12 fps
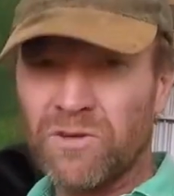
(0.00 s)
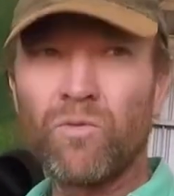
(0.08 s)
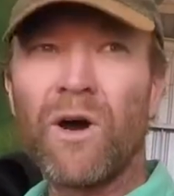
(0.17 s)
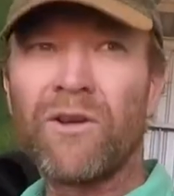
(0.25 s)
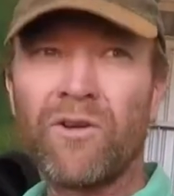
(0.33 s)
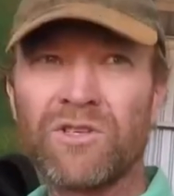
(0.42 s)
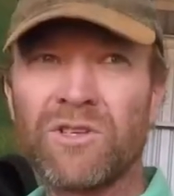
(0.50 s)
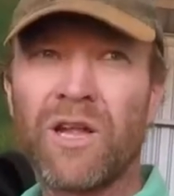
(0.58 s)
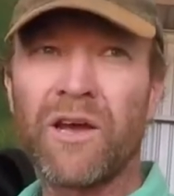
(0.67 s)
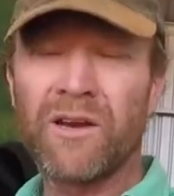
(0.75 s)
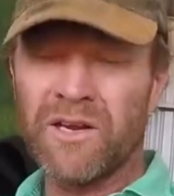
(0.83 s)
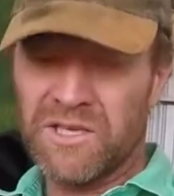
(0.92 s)
Just one
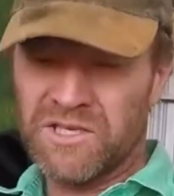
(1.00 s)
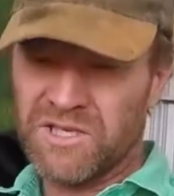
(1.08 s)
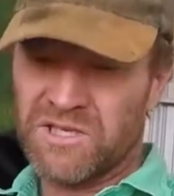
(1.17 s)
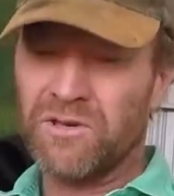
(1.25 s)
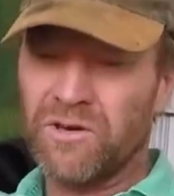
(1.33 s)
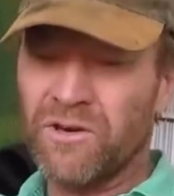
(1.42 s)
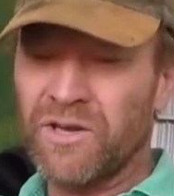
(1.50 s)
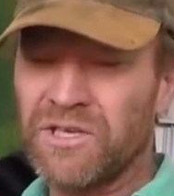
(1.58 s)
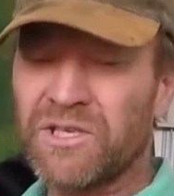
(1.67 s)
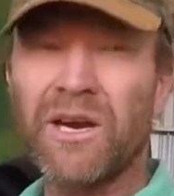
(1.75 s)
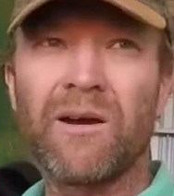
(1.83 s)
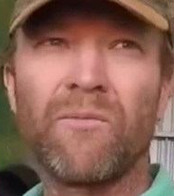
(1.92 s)
nozzle only, just on
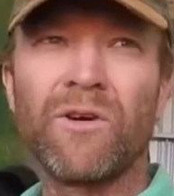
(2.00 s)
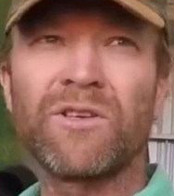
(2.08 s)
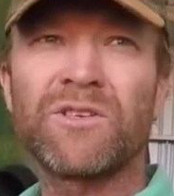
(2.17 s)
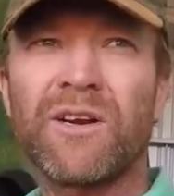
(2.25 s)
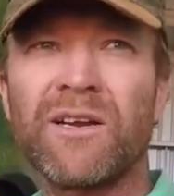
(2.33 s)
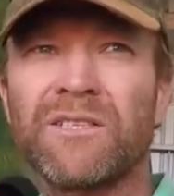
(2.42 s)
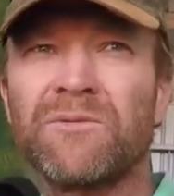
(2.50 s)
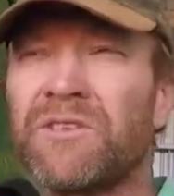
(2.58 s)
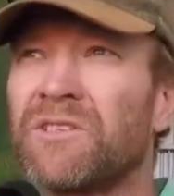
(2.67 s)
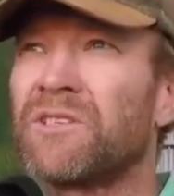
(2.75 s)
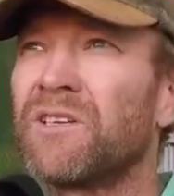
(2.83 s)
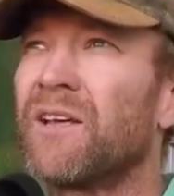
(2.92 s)
each wheel track. So
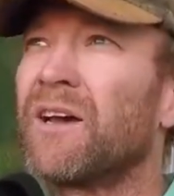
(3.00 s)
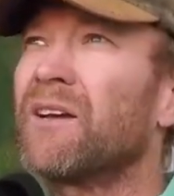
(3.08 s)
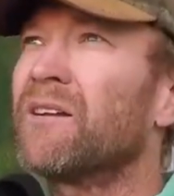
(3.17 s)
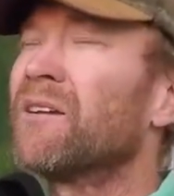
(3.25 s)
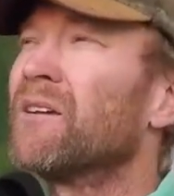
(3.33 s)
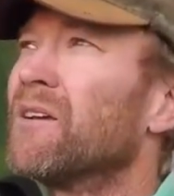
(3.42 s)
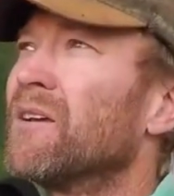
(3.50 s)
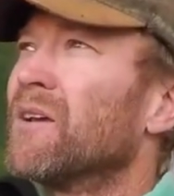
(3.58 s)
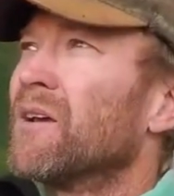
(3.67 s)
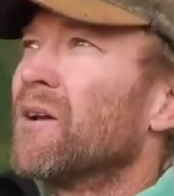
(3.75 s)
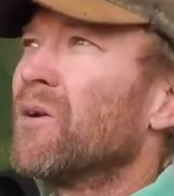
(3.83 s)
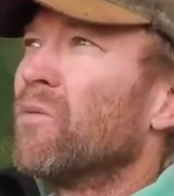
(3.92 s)
we just did that.
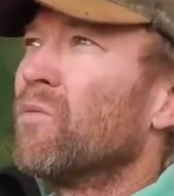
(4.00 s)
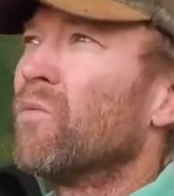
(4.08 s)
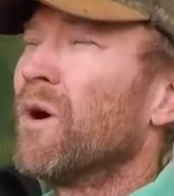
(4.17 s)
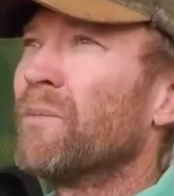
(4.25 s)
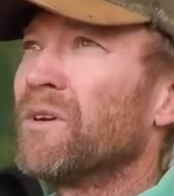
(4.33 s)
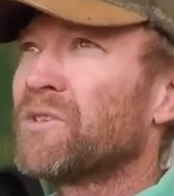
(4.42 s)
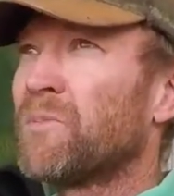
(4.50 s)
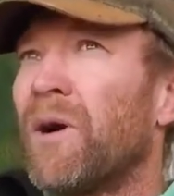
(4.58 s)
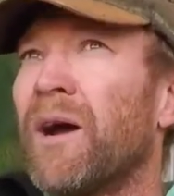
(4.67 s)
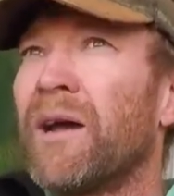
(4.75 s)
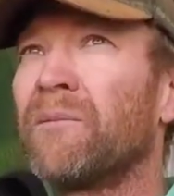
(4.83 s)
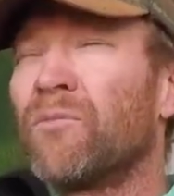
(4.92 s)
When we're
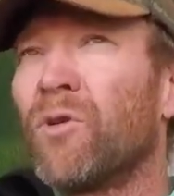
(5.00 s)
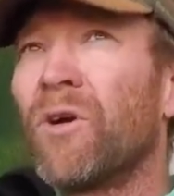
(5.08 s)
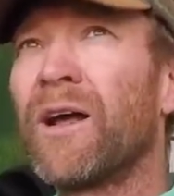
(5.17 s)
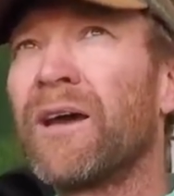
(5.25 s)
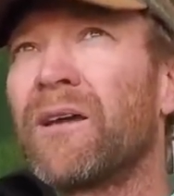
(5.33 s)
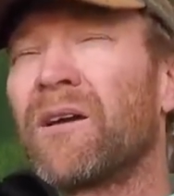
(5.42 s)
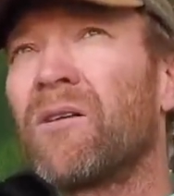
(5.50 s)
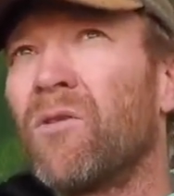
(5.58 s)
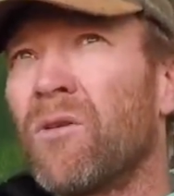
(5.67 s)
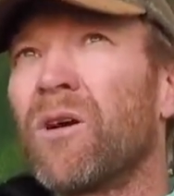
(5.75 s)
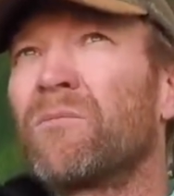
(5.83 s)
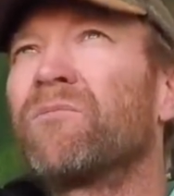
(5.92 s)
spraying broadacre
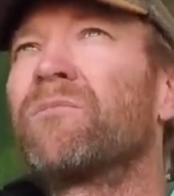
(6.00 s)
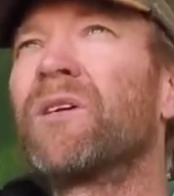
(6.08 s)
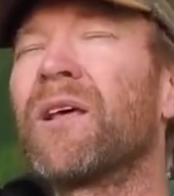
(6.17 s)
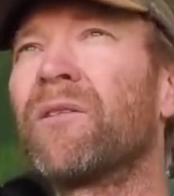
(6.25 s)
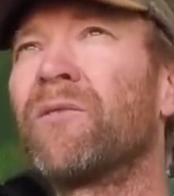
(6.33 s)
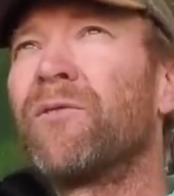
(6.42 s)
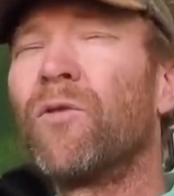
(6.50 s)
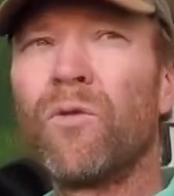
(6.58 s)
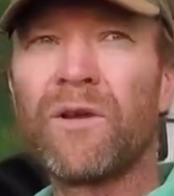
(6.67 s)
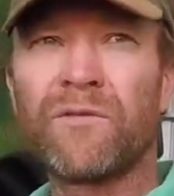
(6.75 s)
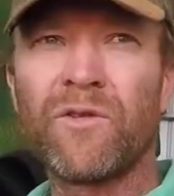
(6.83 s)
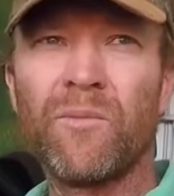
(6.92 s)
or the full
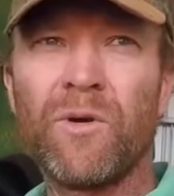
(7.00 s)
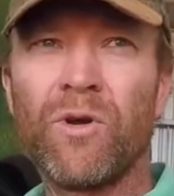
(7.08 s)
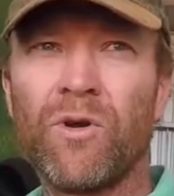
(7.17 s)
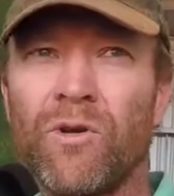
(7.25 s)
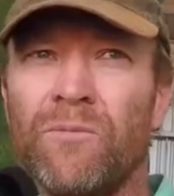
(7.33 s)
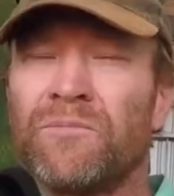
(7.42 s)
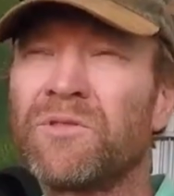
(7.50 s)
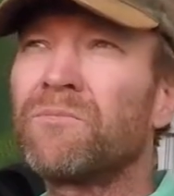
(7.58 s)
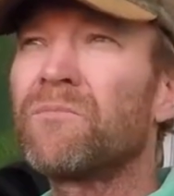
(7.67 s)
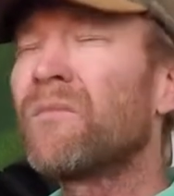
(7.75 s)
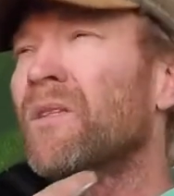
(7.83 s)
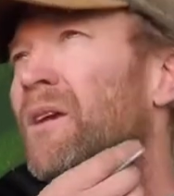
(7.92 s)
width of the boom,
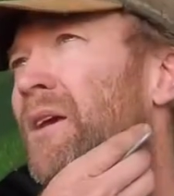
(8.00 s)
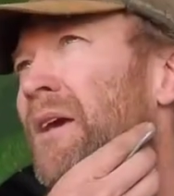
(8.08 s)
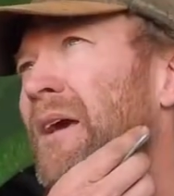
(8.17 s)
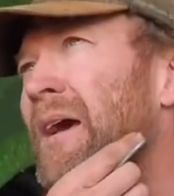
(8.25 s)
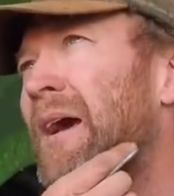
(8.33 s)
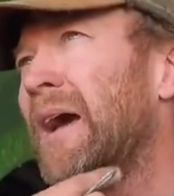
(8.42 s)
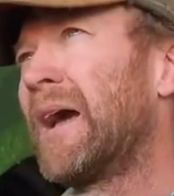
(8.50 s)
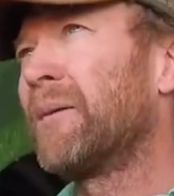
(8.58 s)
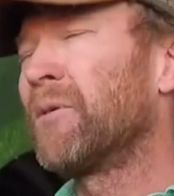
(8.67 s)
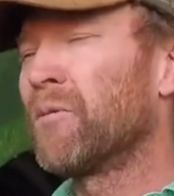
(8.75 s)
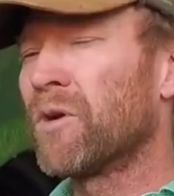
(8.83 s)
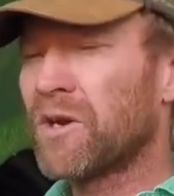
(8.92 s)

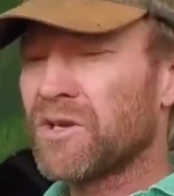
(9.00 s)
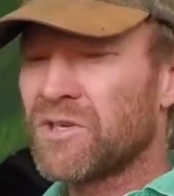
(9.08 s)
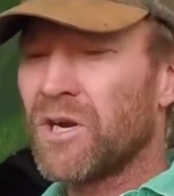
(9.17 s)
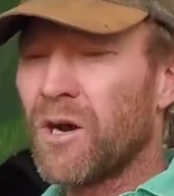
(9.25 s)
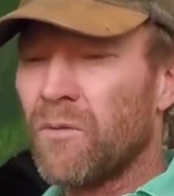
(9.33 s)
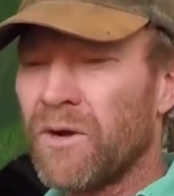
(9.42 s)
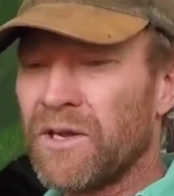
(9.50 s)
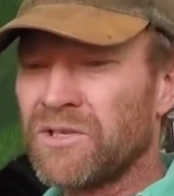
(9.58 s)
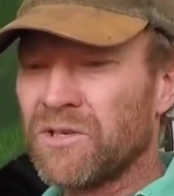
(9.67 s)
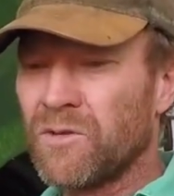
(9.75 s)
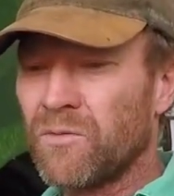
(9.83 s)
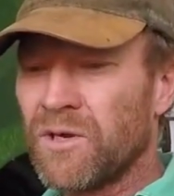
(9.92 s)
and we want to control
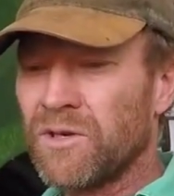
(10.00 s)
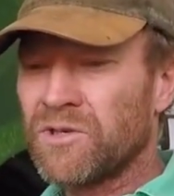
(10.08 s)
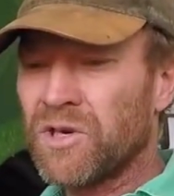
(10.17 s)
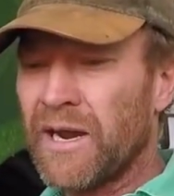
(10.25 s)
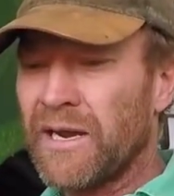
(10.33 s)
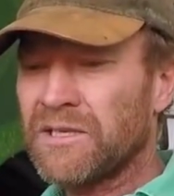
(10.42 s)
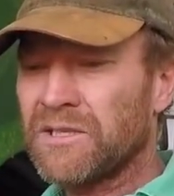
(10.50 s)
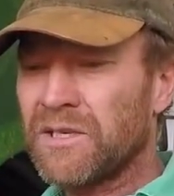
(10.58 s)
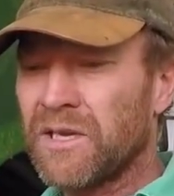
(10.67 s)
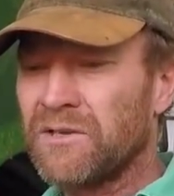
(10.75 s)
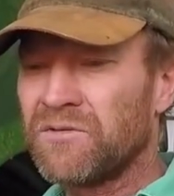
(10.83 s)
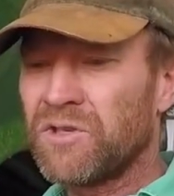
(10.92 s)
weeds on the wheel
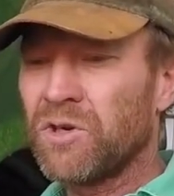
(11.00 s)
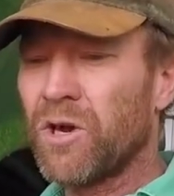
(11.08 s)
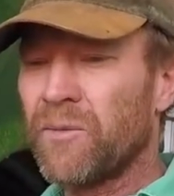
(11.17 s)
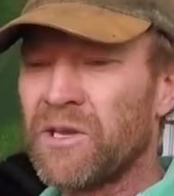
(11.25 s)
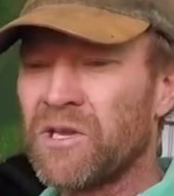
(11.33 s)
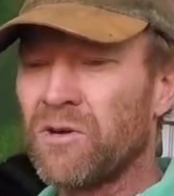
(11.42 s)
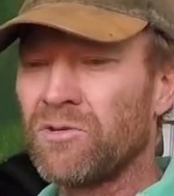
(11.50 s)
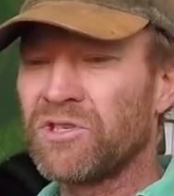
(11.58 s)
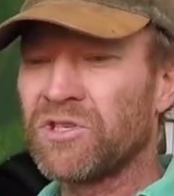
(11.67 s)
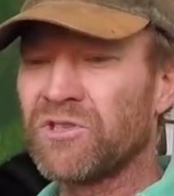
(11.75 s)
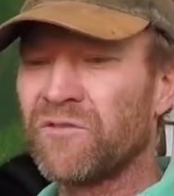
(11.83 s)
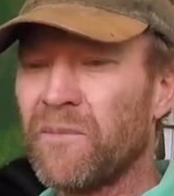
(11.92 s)
tracks, and you've still got to be
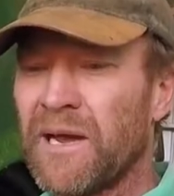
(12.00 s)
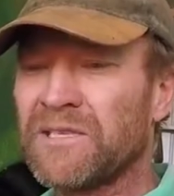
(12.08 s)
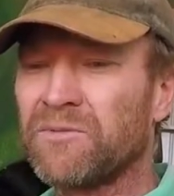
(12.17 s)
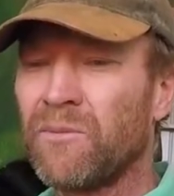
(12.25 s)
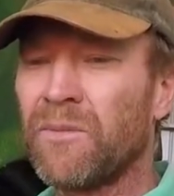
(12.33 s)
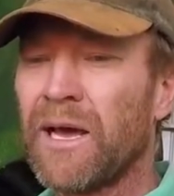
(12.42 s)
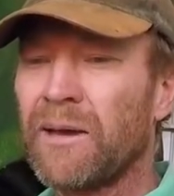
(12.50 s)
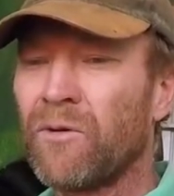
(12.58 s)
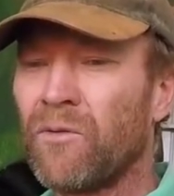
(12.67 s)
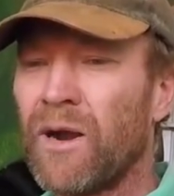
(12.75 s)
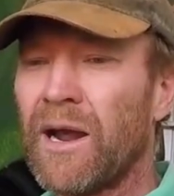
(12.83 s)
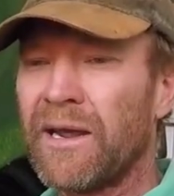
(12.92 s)
conscious of maximum
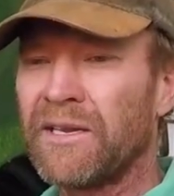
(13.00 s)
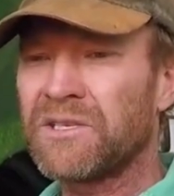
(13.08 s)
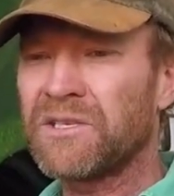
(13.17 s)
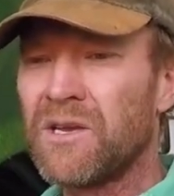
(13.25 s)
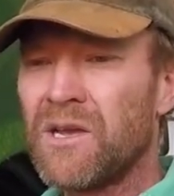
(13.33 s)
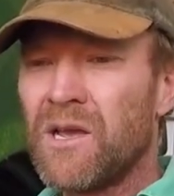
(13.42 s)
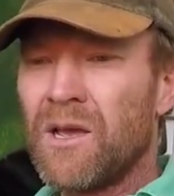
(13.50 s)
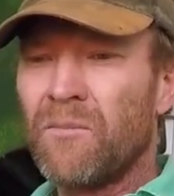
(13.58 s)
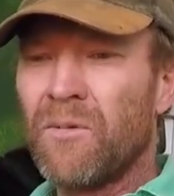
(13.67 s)
label rates,